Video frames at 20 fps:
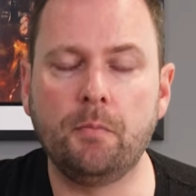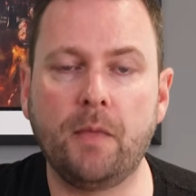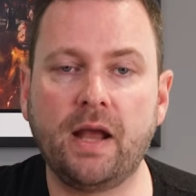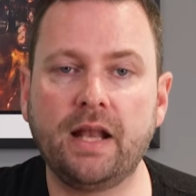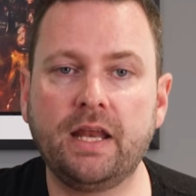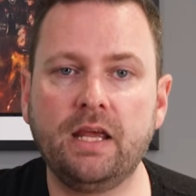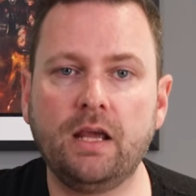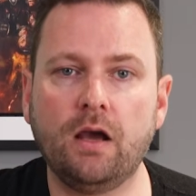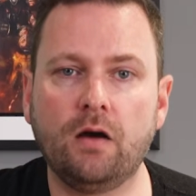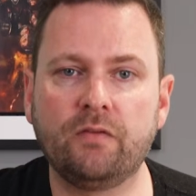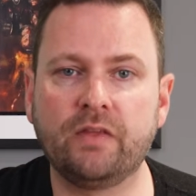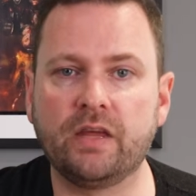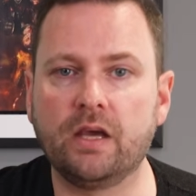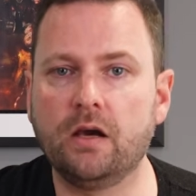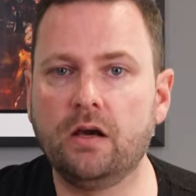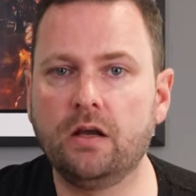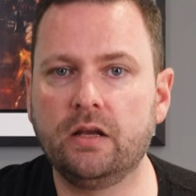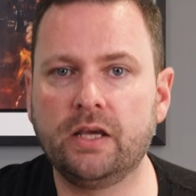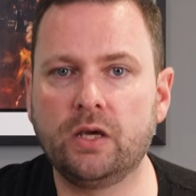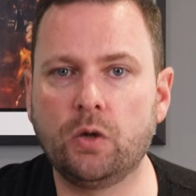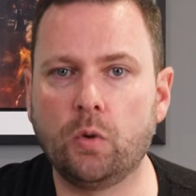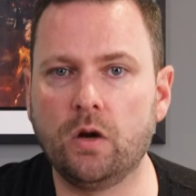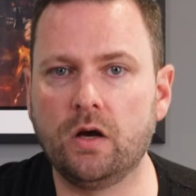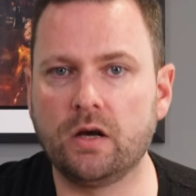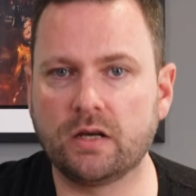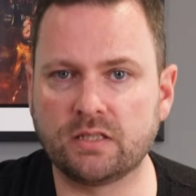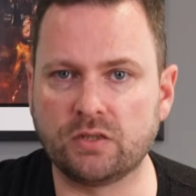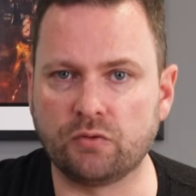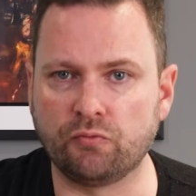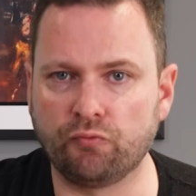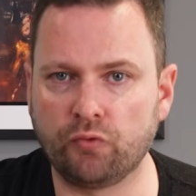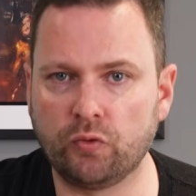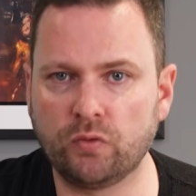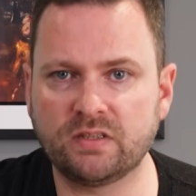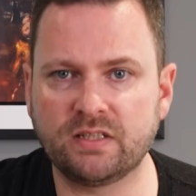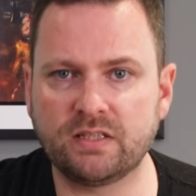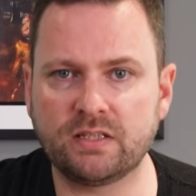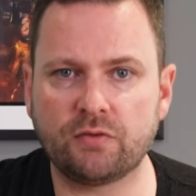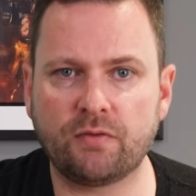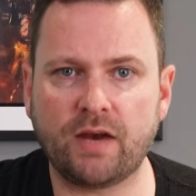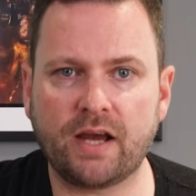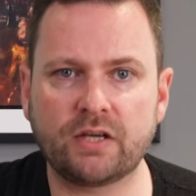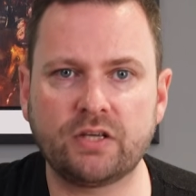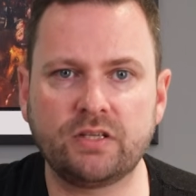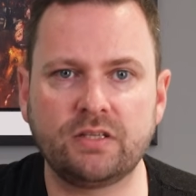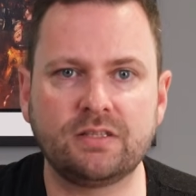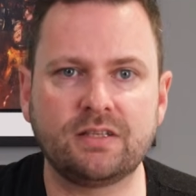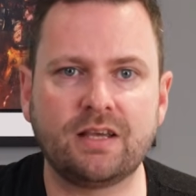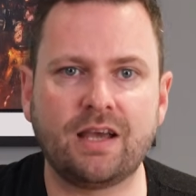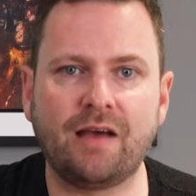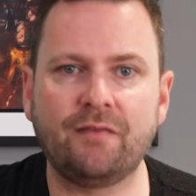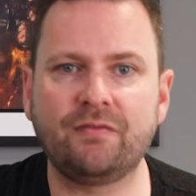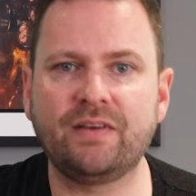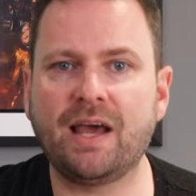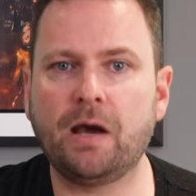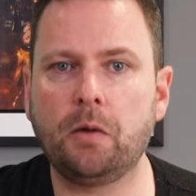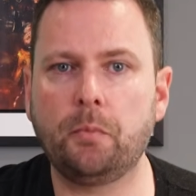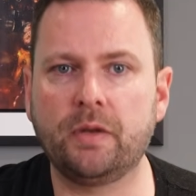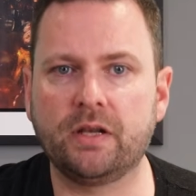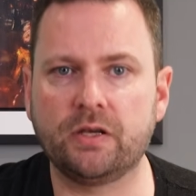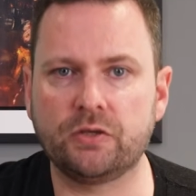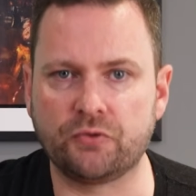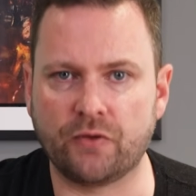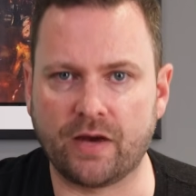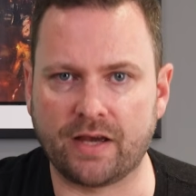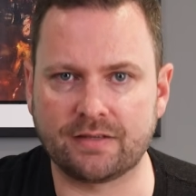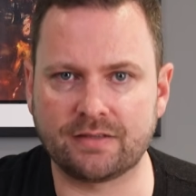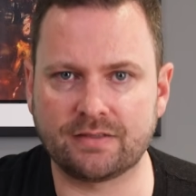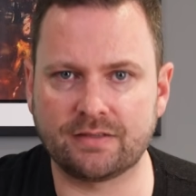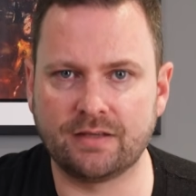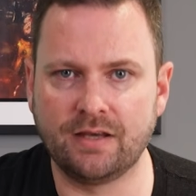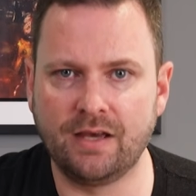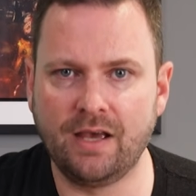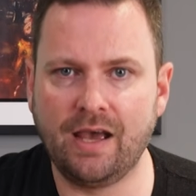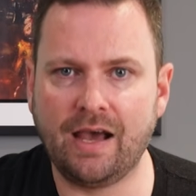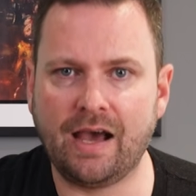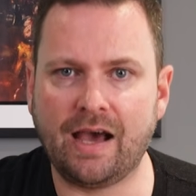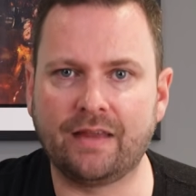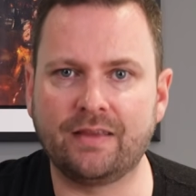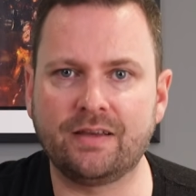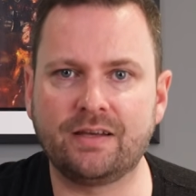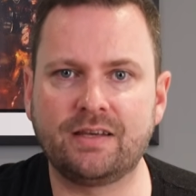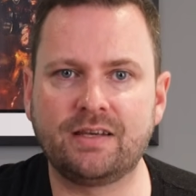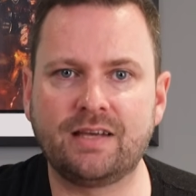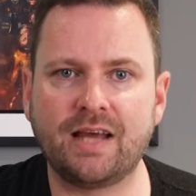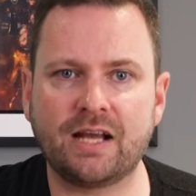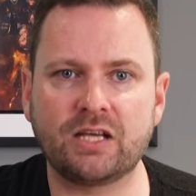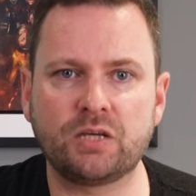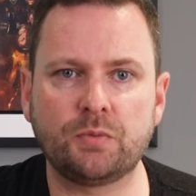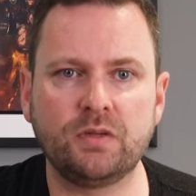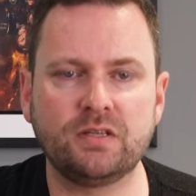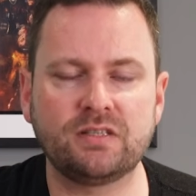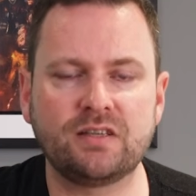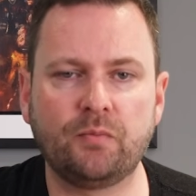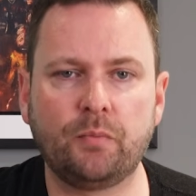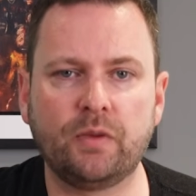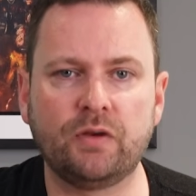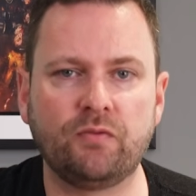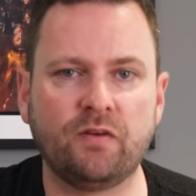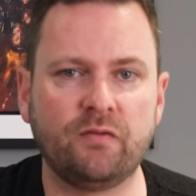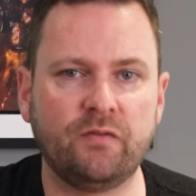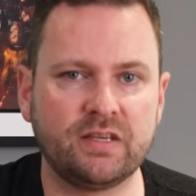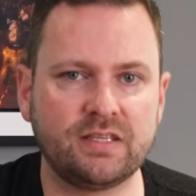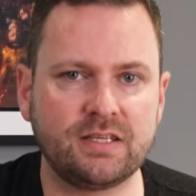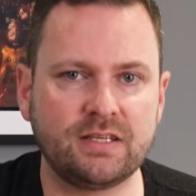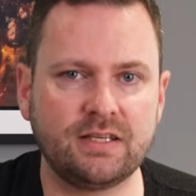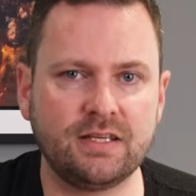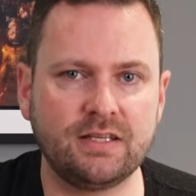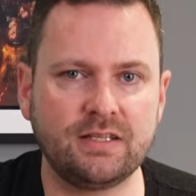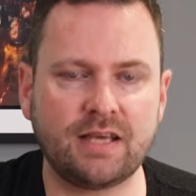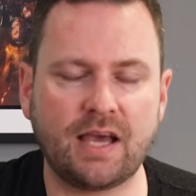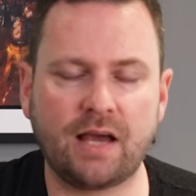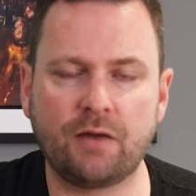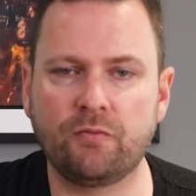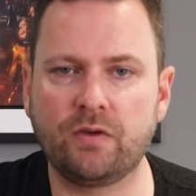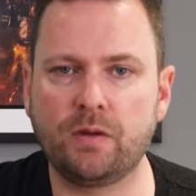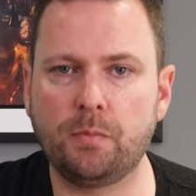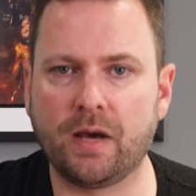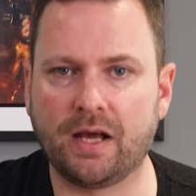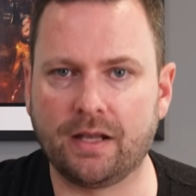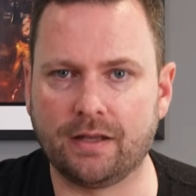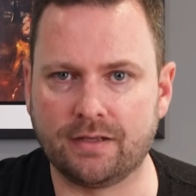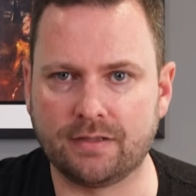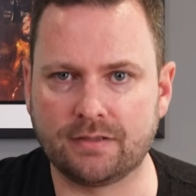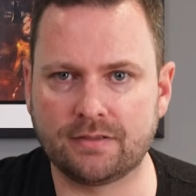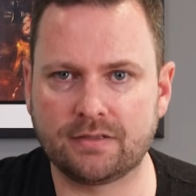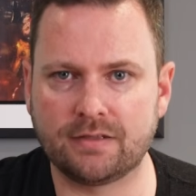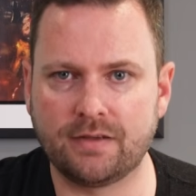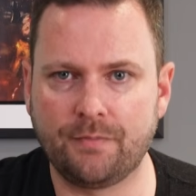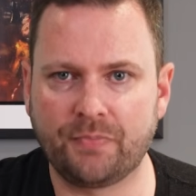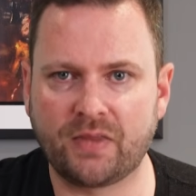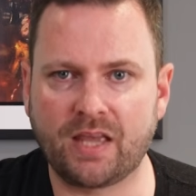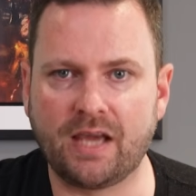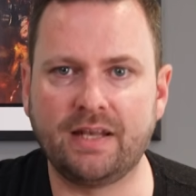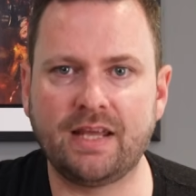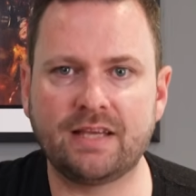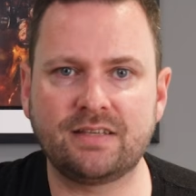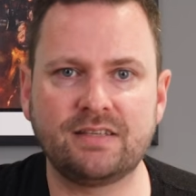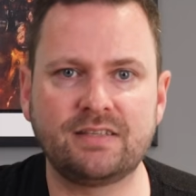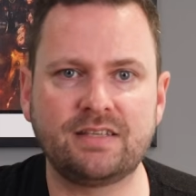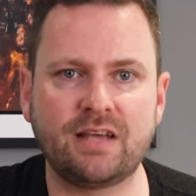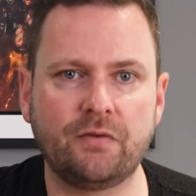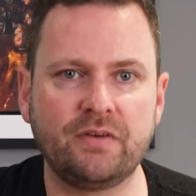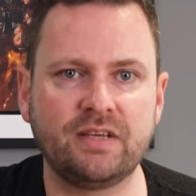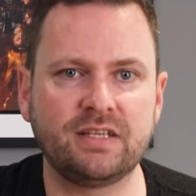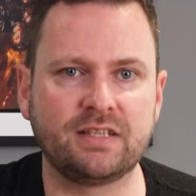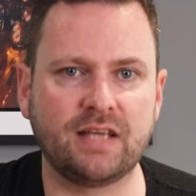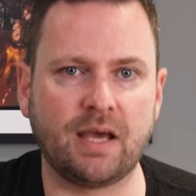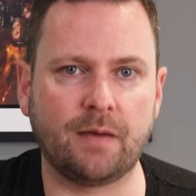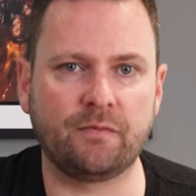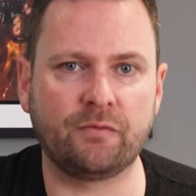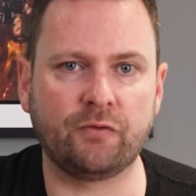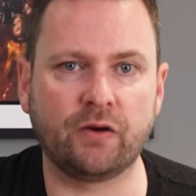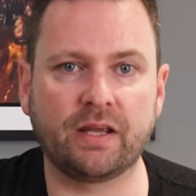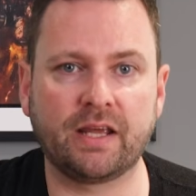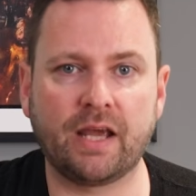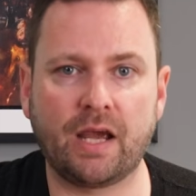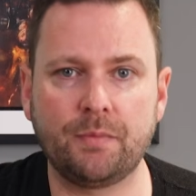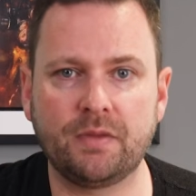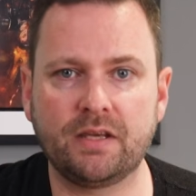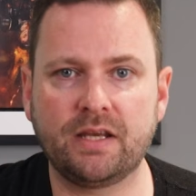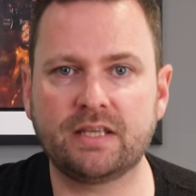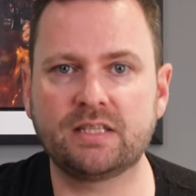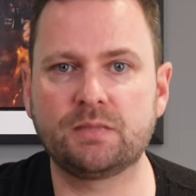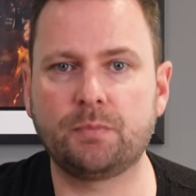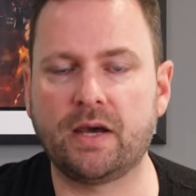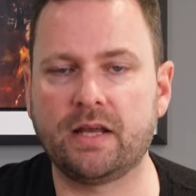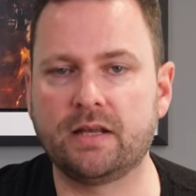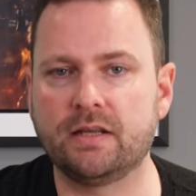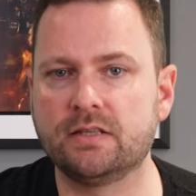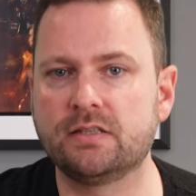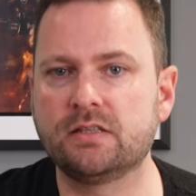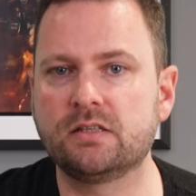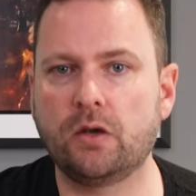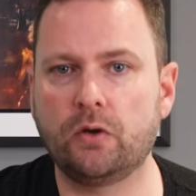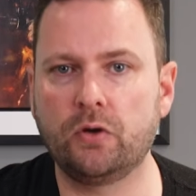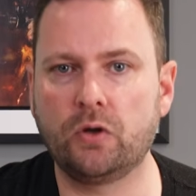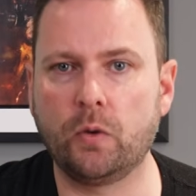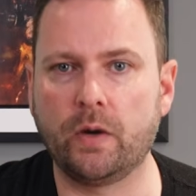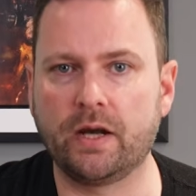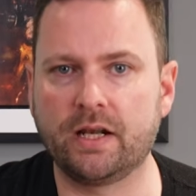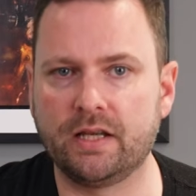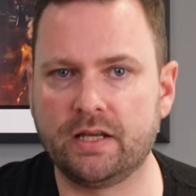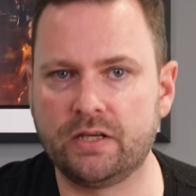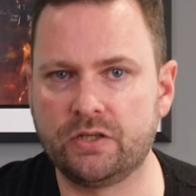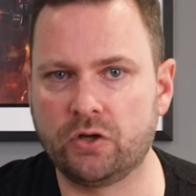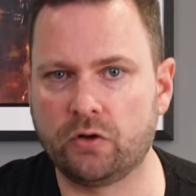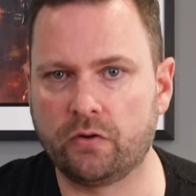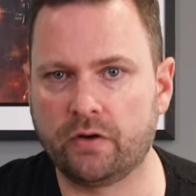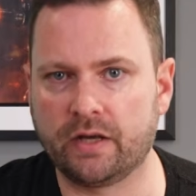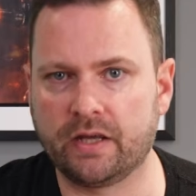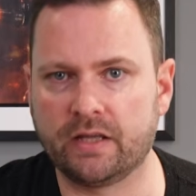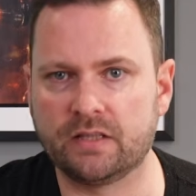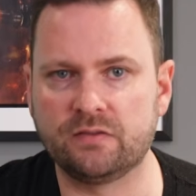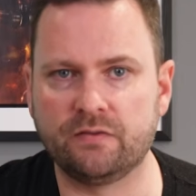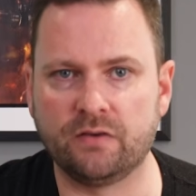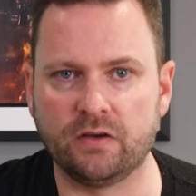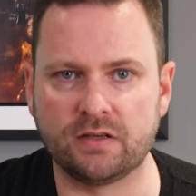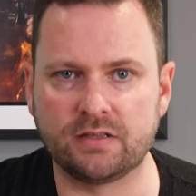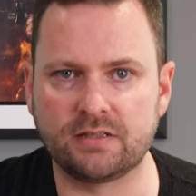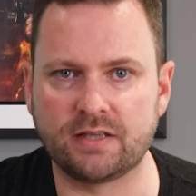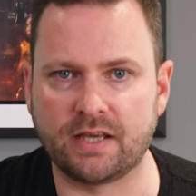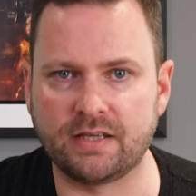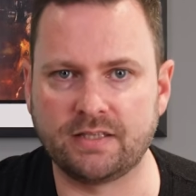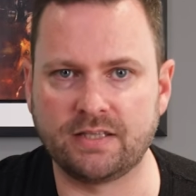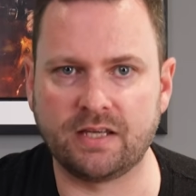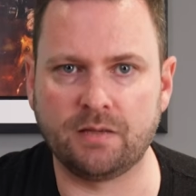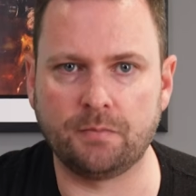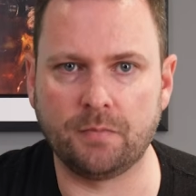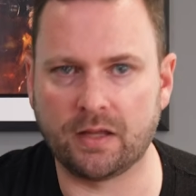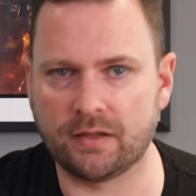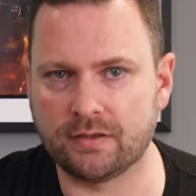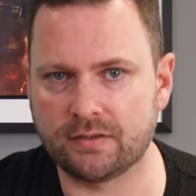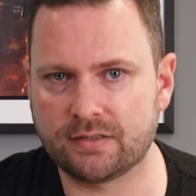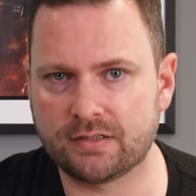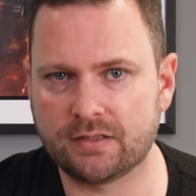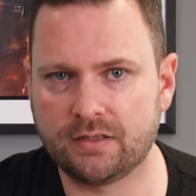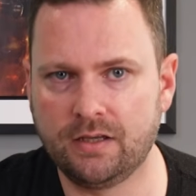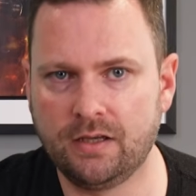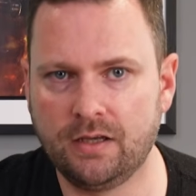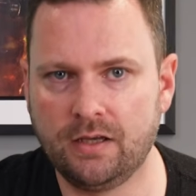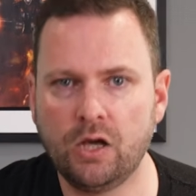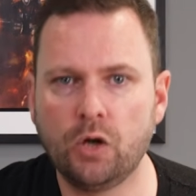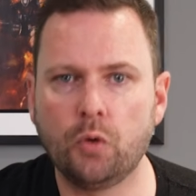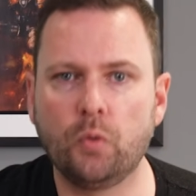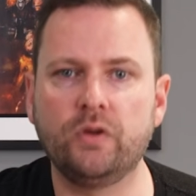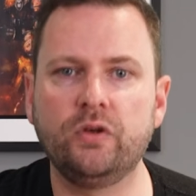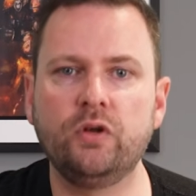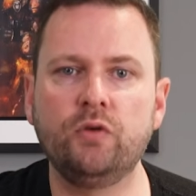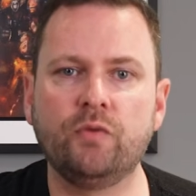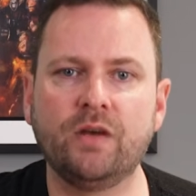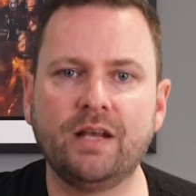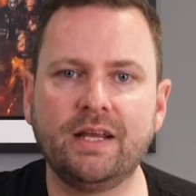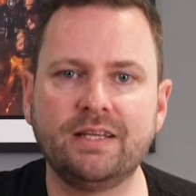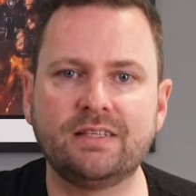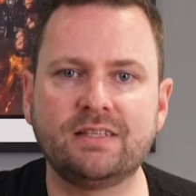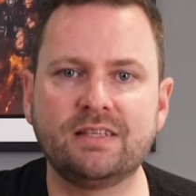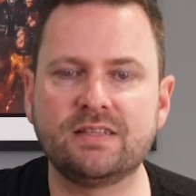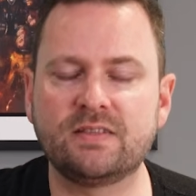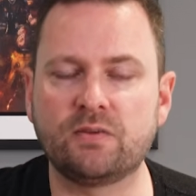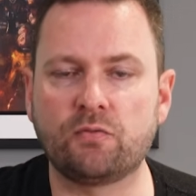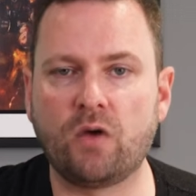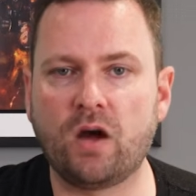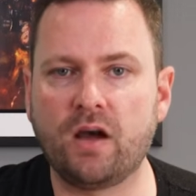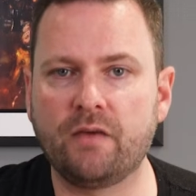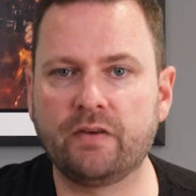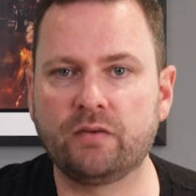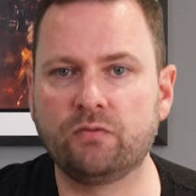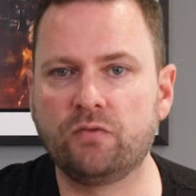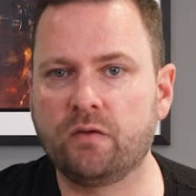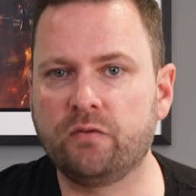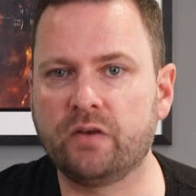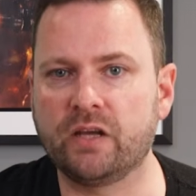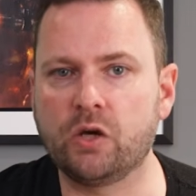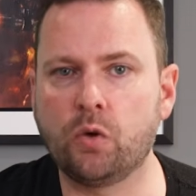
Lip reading: Many of the early quirks and rules interactions have now been addressed, and the detachments have been revisited and rebalanced, a necessary step for a game that expanded so quickly during its first 18 months. With new releases arriving roughly